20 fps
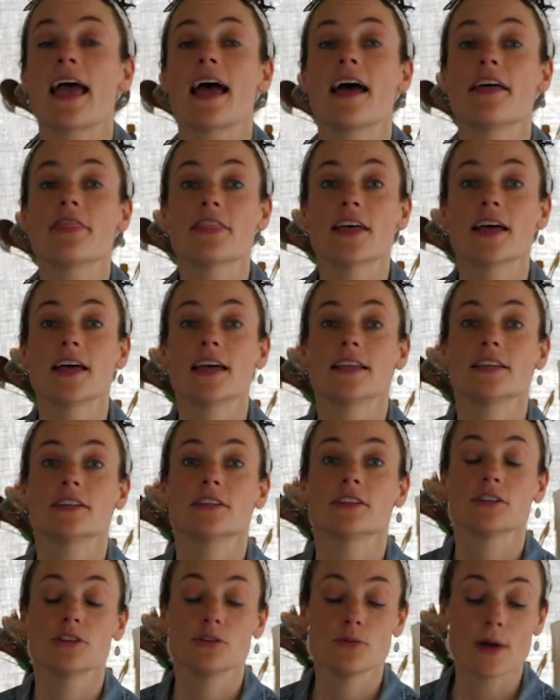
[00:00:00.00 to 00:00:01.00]
And
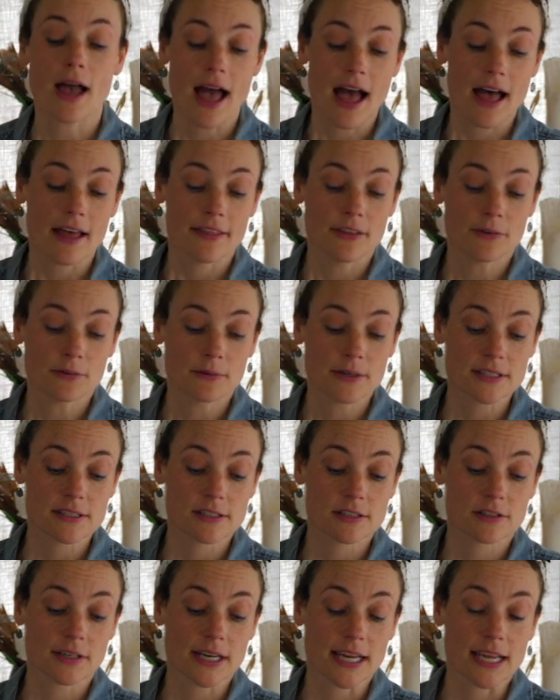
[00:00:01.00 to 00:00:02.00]
then you add the
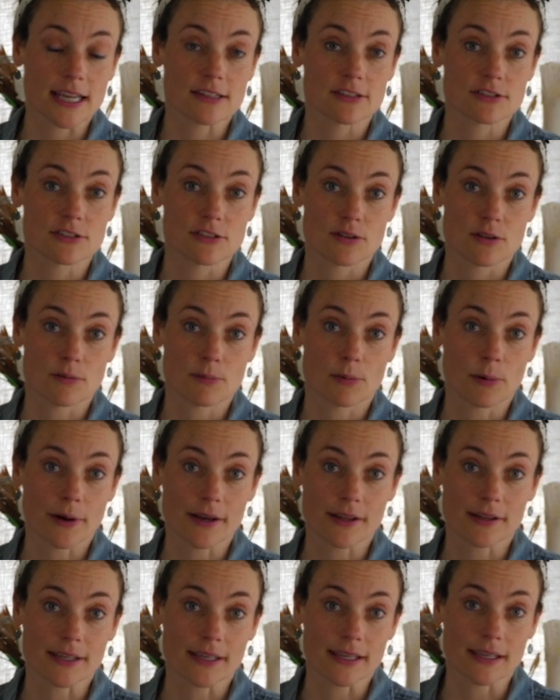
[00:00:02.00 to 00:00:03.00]
rinsed grains to the
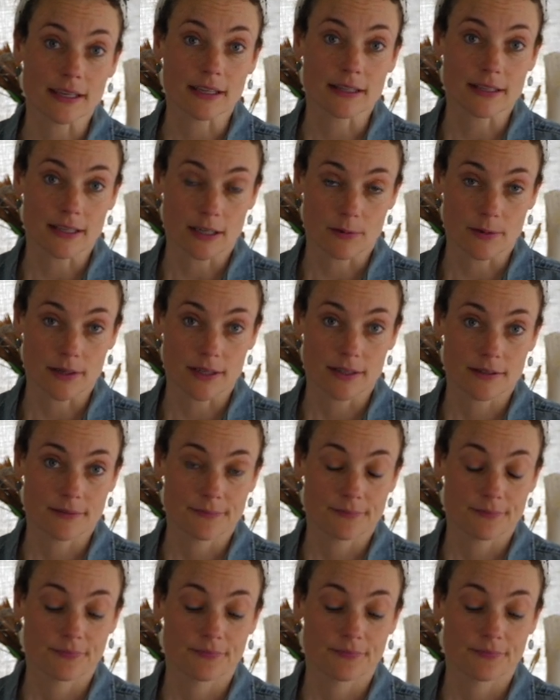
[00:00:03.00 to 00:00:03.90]
boiling liquid.